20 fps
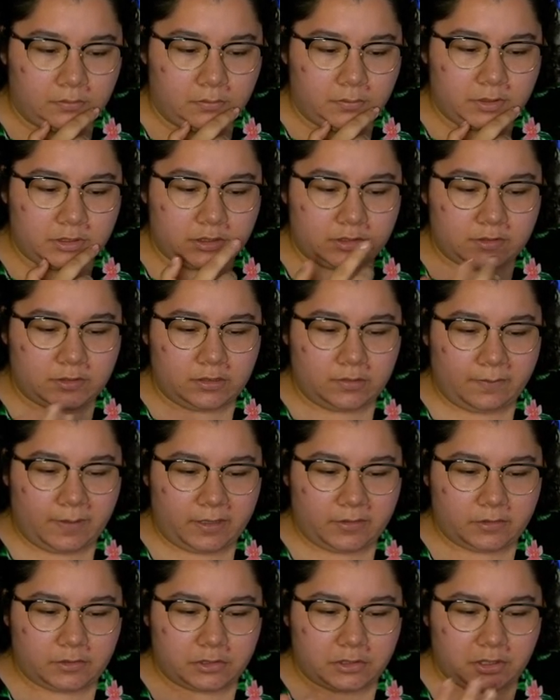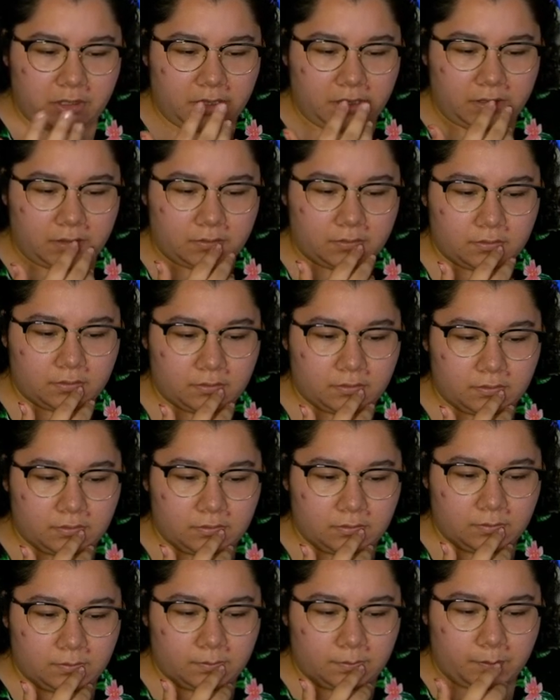Which is the best tree?
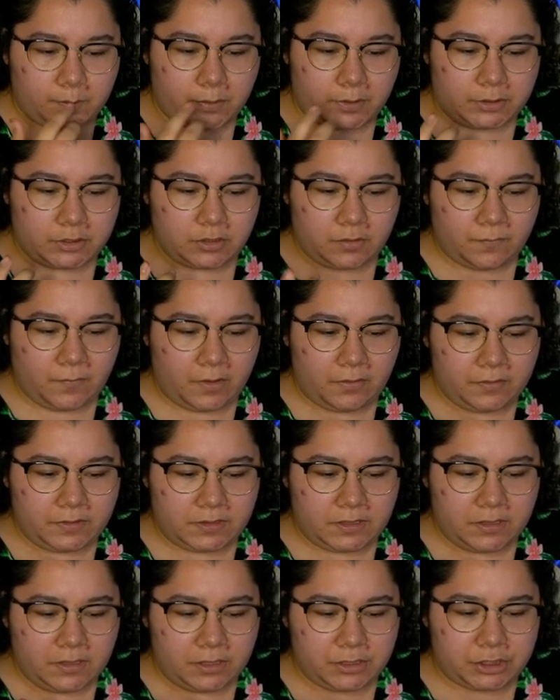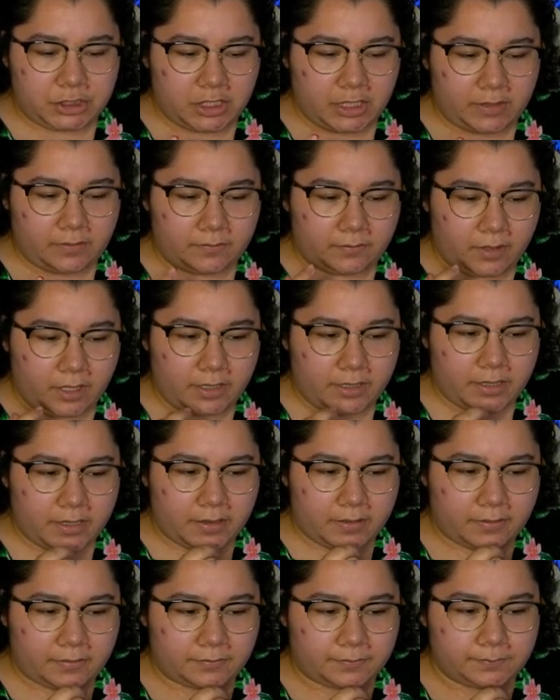Put your votes in the chat right
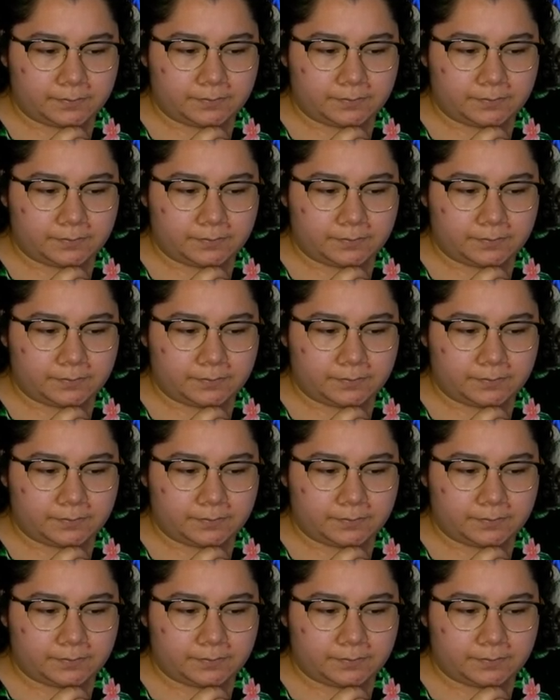now.